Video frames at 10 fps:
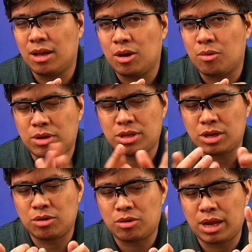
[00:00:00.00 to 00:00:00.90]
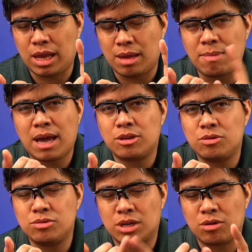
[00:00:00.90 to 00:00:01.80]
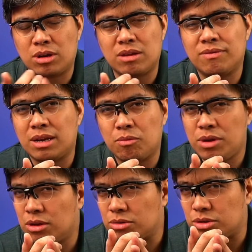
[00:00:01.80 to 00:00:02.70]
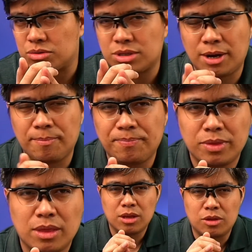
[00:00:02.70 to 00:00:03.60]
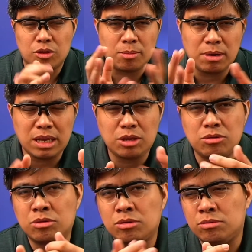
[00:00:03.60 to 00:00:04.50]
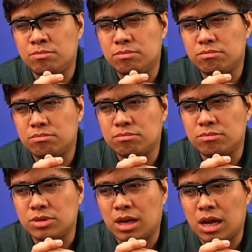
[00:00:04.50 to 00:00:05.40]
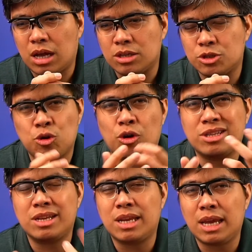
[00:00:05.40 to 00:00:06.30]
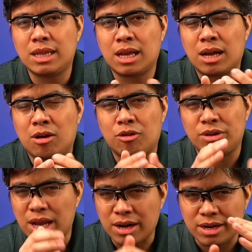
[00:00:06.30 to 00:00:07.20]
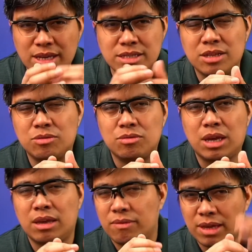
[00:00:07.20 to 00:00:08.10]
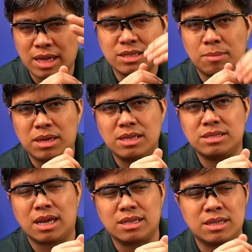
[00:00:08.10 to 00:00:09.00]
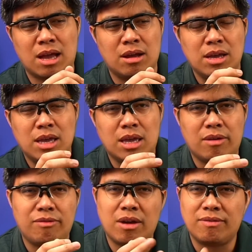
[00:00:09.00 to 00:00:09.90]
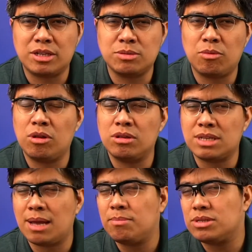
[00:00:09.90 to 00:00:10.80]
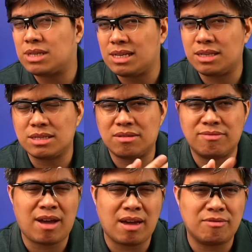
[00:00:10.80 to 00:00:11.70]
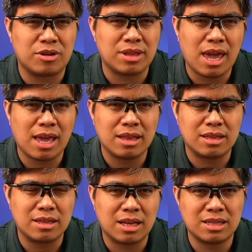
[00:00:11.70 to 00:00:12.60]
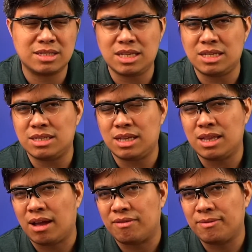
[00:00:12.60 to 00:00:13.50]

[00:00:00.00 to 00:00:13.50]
whether you're a Mac user or even a Windows user. Normally, you'd sort the data or rearrange it to get some insights. Now, if you have a small sample size, let's say 5 or 10, that's easy enough.